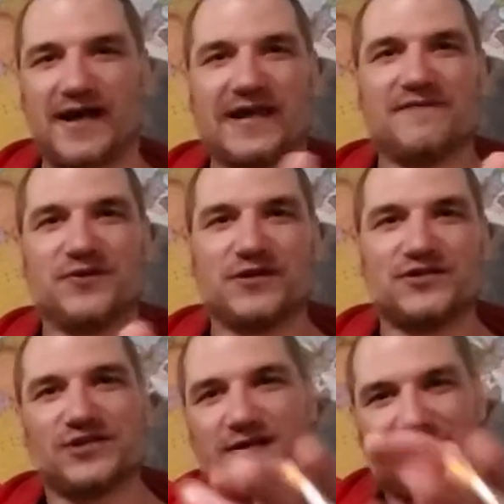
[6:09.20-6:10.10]
can't even look at
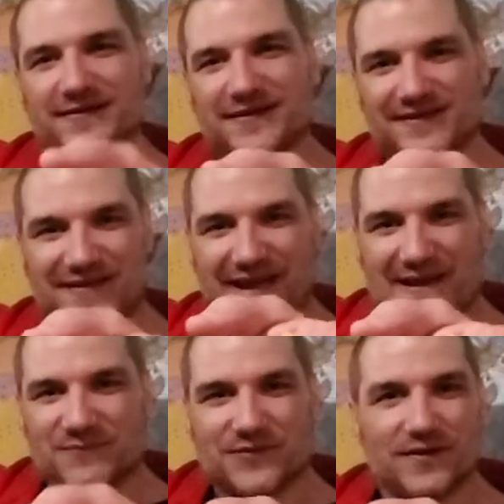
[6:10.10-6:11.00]
you in the
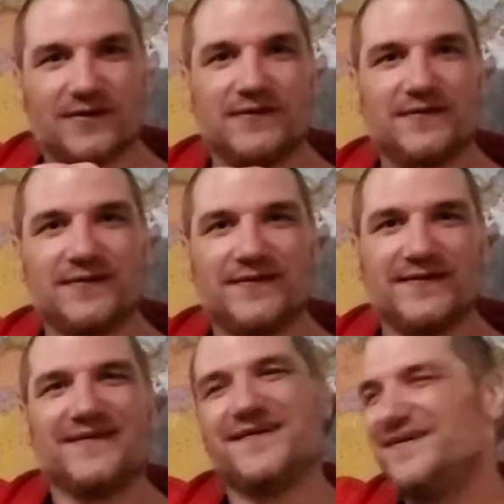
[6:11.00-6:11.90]
camera
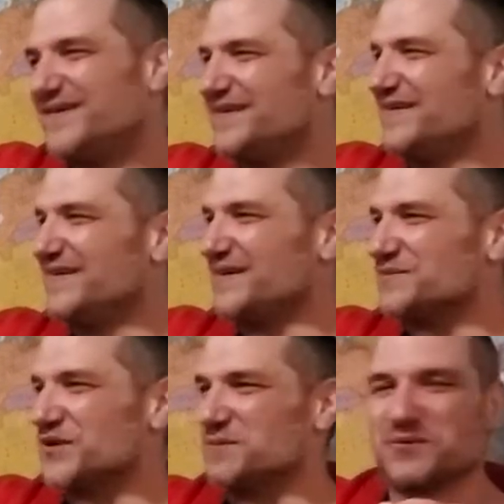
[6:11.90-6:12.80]
and I'm
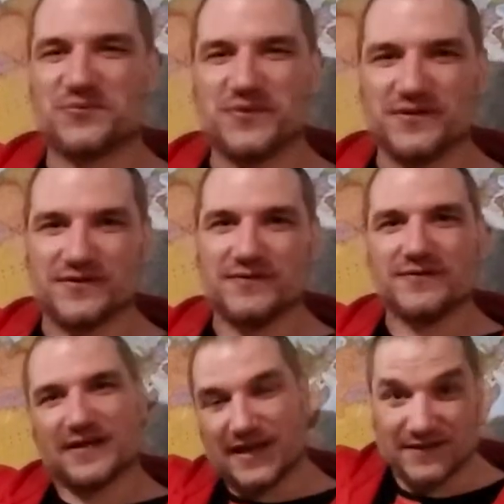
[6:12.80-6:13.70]
trying to be real.
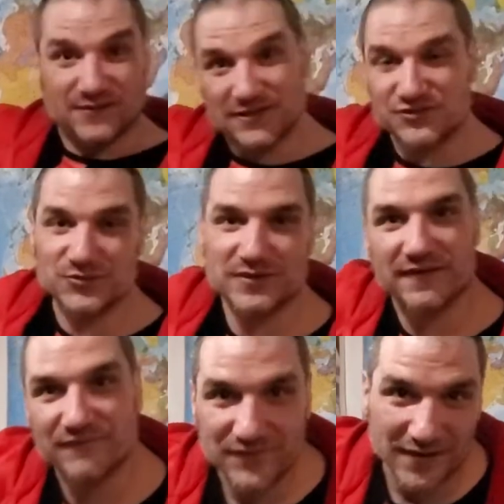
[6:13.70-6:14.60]
I can't look at you in the
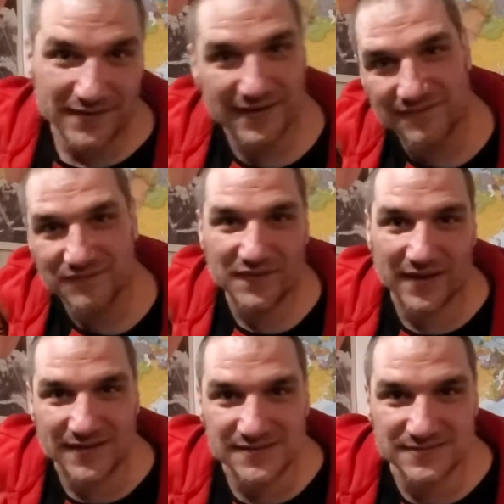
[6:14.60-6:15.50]
fucking
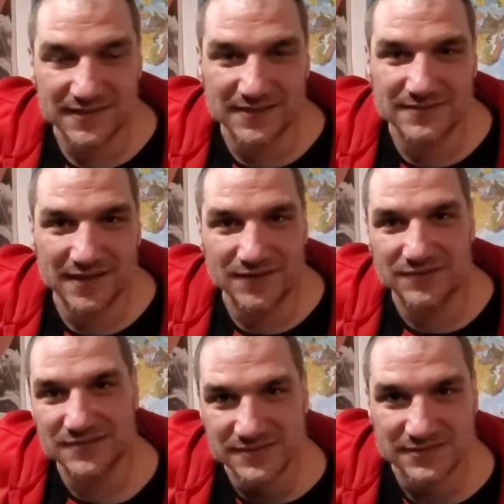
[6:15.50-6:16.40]
face and tell you
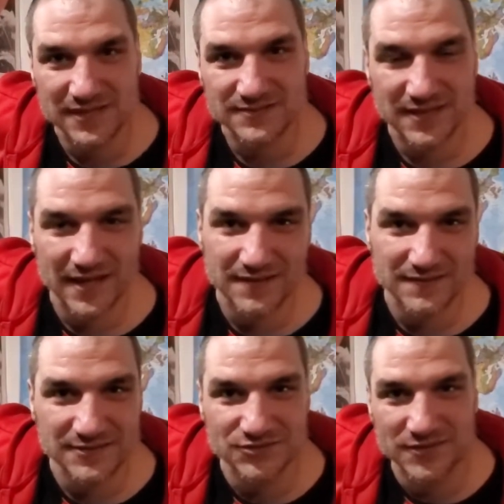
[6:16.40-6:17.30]
this is, yes,
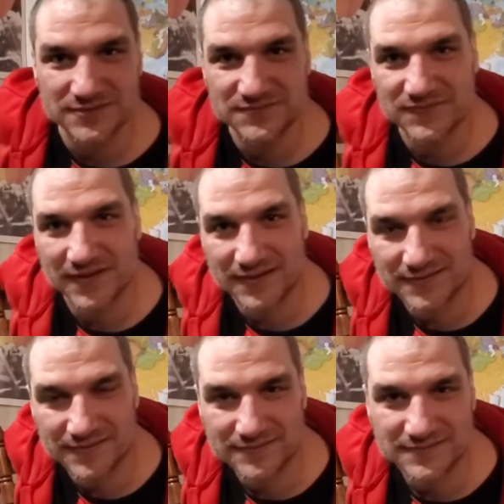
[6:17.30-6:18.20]
Anthony John
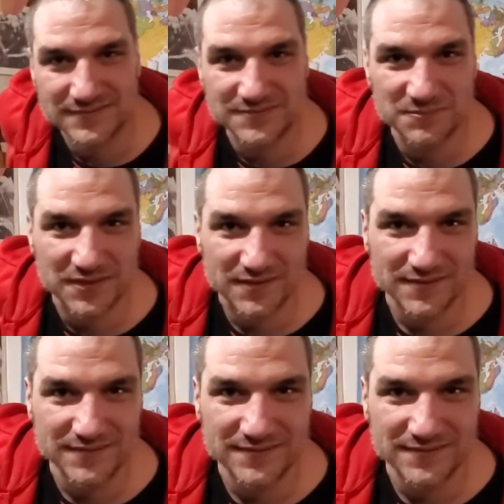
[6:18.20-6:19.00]
Savanko. This is me.